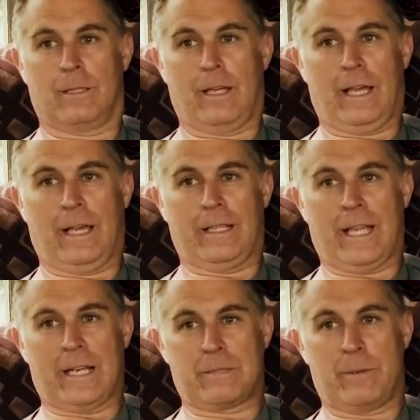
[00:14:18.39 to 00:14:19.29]
And that
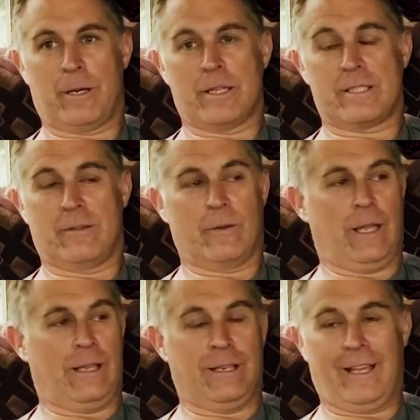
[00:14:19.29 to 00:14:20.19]
experience,
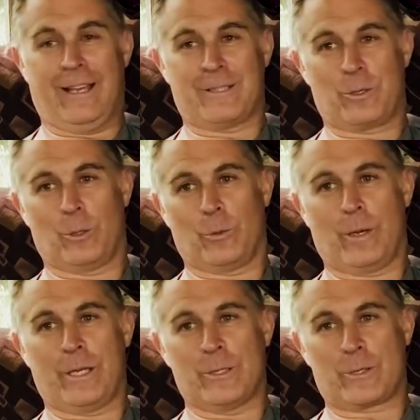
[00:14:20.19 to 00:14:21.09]
and it's cool the way
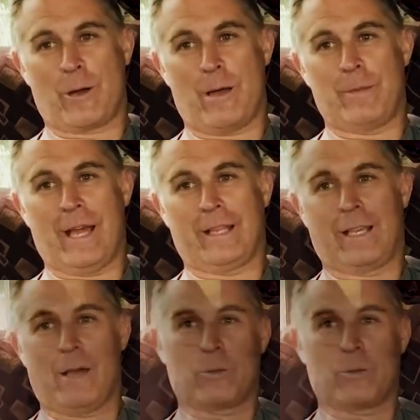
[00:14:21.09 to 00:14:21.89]
you described that. The guy was